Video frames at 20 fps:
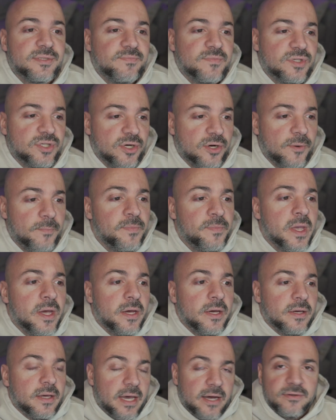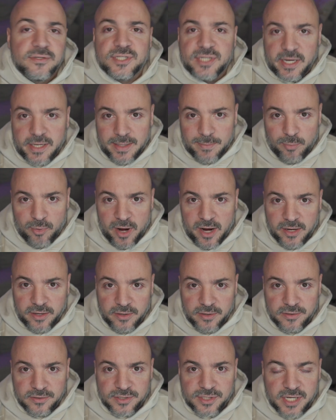So, outside of
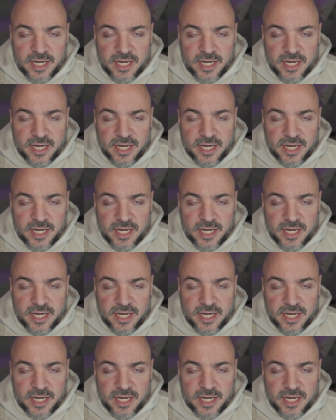BrandGhost,